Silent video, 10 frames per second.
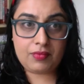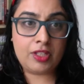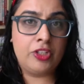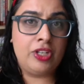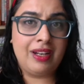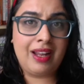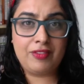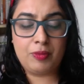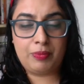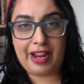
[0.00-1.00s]
You didn't have
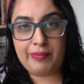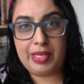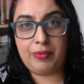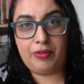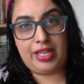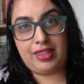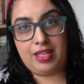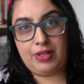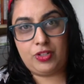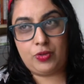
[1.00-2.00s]
to bribe people, get
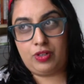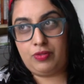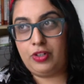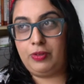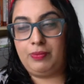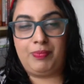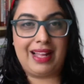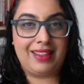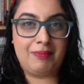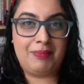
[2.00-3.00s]
them into a room,
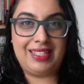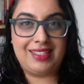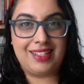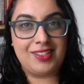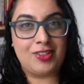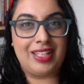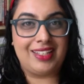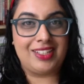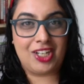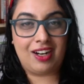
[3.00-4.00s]
buy them pizza so they
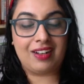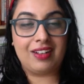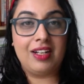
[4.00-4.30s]
can talk.